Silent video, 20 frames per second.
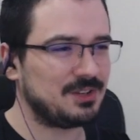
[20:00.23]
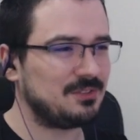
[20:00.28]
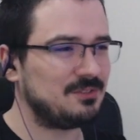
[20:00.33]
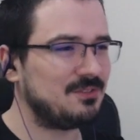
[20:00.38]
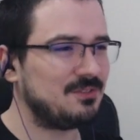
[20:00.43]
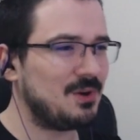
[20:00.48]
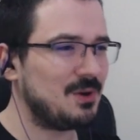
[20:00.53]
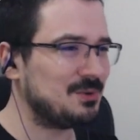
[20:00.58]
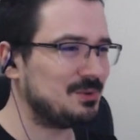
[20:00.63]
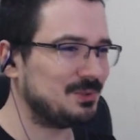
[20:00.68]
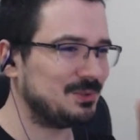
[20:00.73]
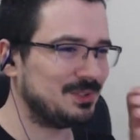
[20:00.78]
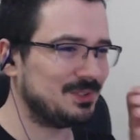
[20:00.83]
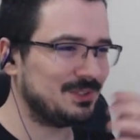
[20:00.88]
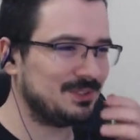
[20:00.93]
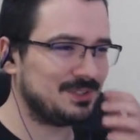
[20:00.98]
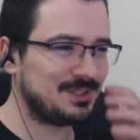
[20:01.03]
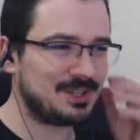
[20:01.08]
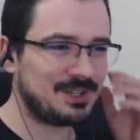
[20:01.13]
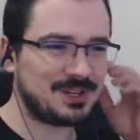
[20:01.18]
phone
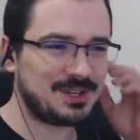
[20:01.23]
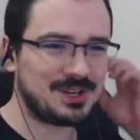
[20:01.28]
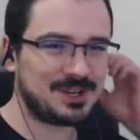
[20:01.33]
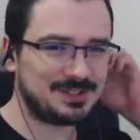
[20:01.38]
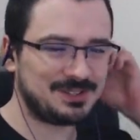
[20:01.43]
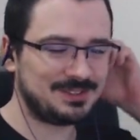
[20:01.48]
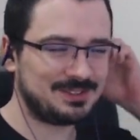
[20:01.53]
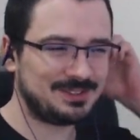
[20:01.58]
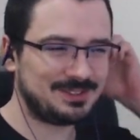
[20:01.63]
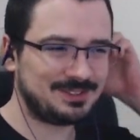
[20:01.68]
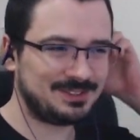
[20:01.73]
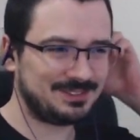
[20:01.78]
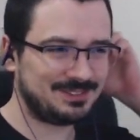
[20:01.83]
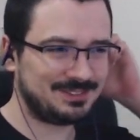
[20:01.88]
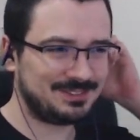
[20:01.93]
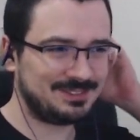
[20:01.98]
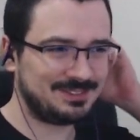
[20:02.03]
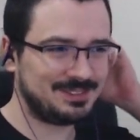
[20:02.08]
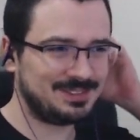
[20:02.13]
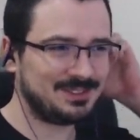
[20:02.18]
in her hand
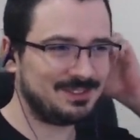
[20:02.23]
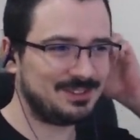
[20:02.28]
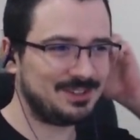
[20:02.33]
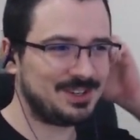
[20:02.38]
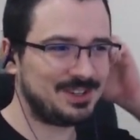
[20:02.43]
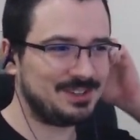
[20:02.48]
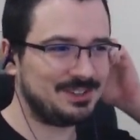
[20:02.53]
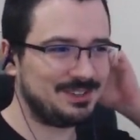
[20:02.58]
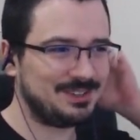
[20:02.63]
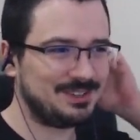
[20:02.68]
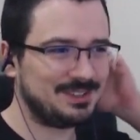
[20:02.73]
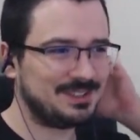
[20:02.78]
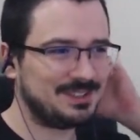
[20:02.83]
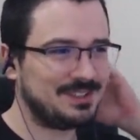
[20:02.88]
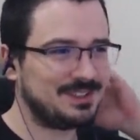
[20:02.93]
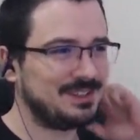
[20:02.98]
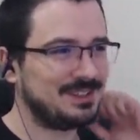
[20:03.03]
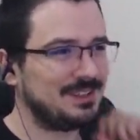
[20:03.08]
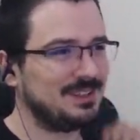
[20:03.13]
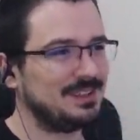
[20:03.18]
already,
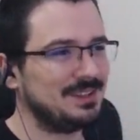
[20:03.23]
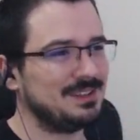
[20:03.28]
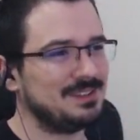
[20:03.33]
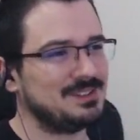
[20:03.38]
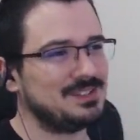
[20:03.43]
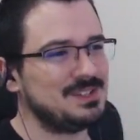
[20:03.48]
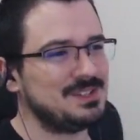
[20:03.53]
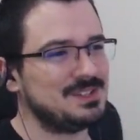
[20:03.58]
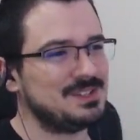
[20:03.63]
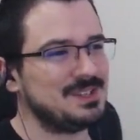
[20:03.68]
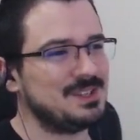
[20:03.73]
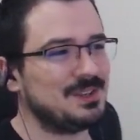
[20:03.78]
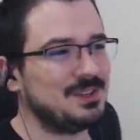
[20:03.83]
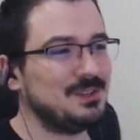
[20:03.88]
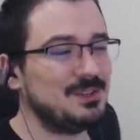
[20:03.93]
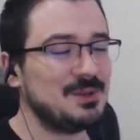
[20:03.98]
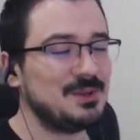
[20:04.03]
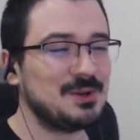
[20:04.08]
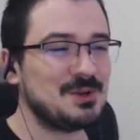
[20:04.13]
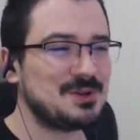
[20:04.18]
And she's like,
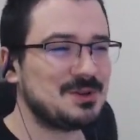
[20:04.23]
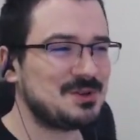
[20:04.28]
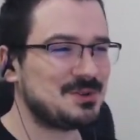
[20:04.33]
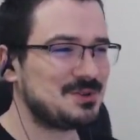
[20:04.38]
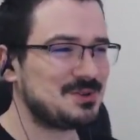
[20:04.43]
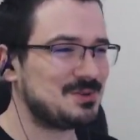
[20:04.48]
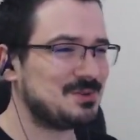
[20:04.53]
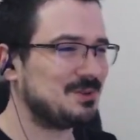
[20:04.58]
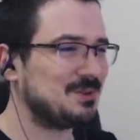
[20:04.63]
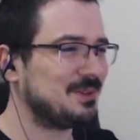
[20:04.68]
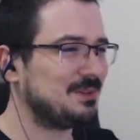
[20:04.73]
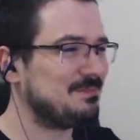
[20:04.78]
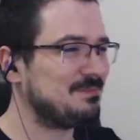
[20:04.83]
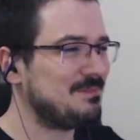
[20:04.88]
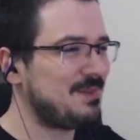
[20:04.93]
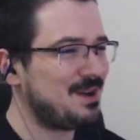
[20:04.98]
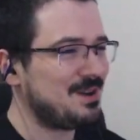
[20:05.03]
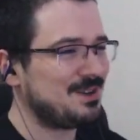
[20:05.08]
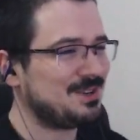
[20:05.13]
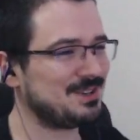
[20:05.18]
yo,
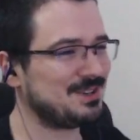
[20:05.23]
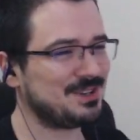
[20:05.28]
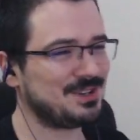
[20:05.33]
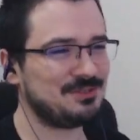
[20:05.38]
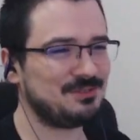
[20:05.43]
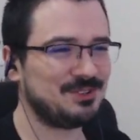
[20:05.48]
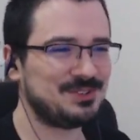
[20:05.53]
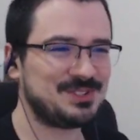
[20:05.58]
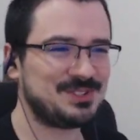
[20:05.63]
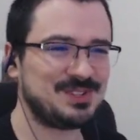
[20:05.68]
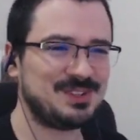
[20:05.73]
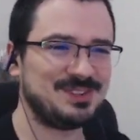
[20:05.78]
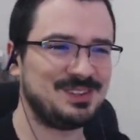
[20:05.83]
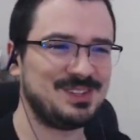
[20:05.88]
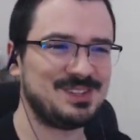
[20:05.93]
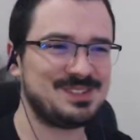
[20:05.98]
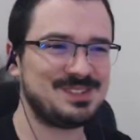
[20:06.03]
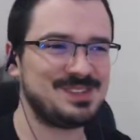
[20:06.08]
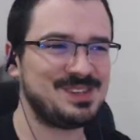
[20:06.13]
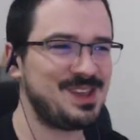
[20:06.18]
Mark, have you seen
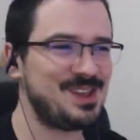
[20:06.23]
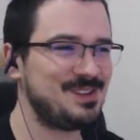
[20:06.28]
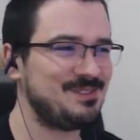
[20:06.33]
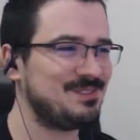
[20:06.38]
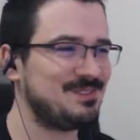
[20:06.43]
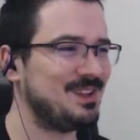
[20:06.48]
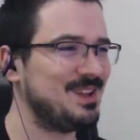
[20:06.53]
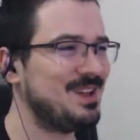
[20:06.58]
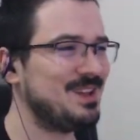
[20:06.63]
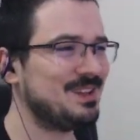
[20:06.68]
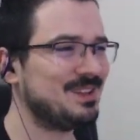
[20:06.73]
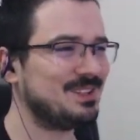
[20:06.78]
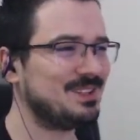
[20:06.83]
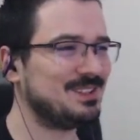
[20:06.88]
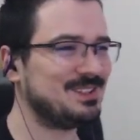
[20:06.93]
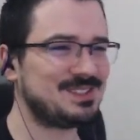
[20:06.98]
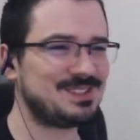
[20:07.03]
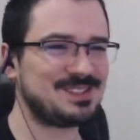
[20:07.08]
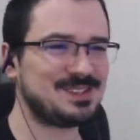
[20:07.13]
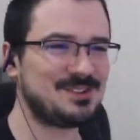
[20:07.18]
this game?
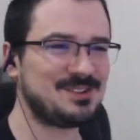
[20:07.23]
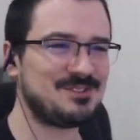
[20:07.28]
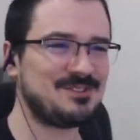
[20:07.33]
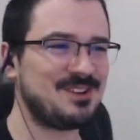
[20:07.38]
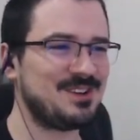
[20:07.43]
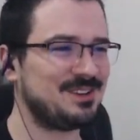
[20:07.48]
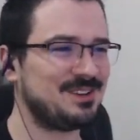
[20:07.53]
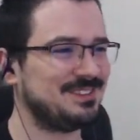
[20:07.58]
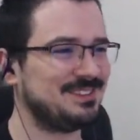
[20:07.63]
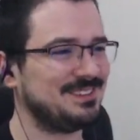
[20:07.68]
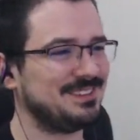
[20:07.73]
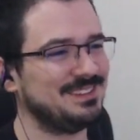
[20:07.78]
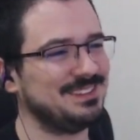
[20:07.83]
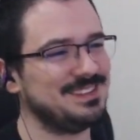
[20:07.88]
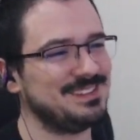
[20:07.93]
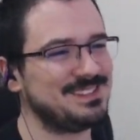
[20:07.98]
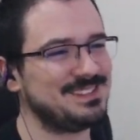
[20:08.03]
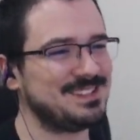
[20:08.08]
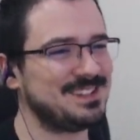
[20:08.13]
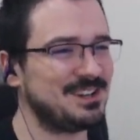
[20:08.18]
It's so fun. And
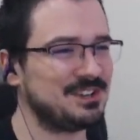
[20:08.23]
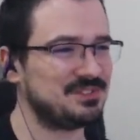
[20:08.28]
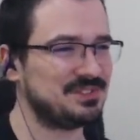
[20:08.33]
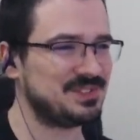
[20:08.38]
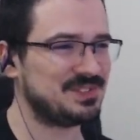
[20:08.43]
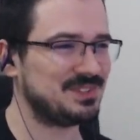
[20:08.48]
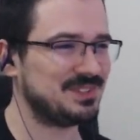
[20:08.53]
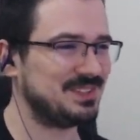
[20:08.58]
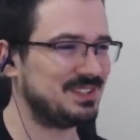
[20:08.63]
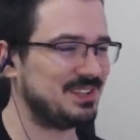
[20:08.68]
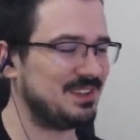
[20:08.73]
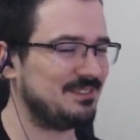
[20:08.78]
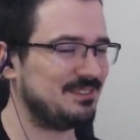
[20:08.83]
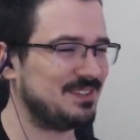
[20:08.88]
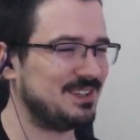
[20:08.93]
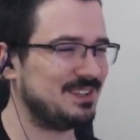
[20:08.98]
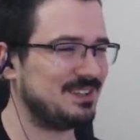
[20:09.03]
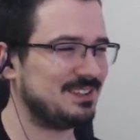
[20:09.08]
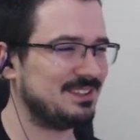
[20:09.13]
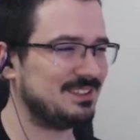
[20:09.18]
it's Hearthstone. And I'm
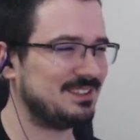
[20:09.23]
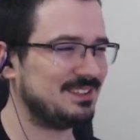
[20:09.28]
like,